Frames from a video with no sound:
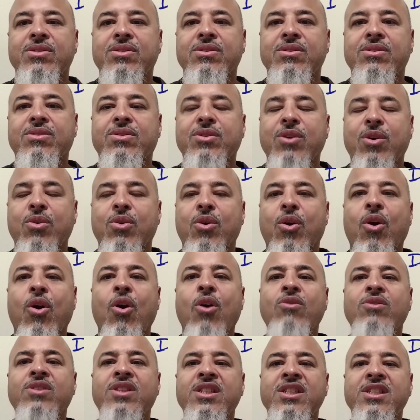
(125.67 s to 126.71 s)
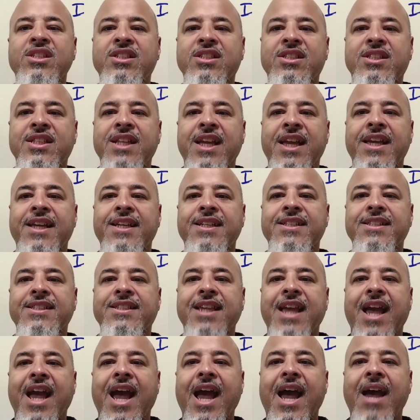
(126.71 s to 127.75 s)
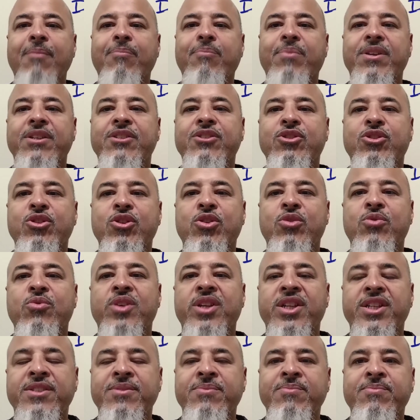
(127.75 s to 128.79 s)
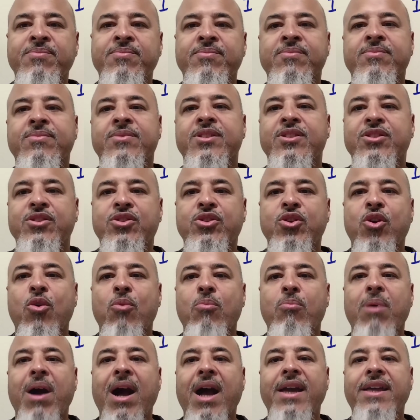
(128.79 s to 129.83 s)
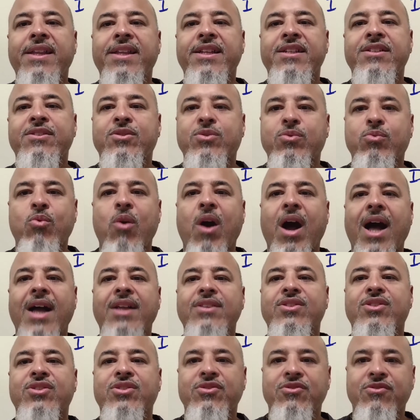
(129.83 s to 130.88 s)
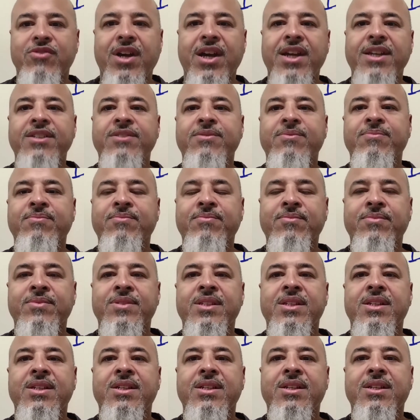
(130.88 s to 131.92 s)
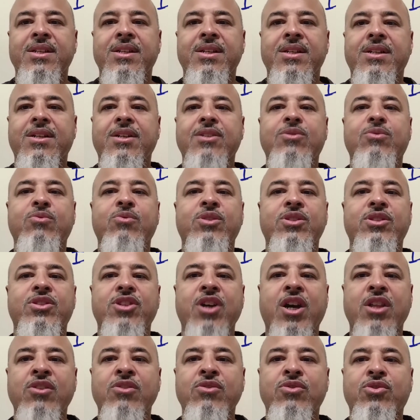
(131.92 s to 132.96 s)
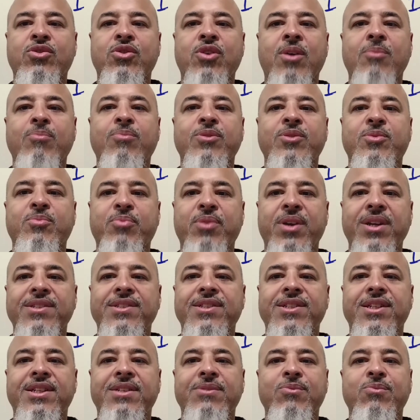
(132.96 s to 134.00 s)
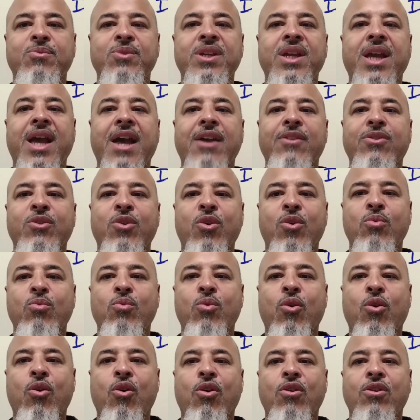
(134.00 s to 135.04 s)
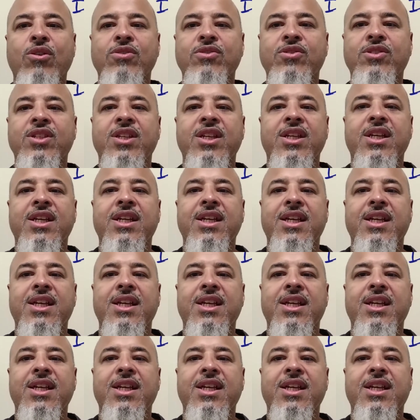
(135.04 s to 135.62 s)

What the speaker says: So all these things happened during Joe Biden's watch, right? Because when Donald Trump was president, we had no wars,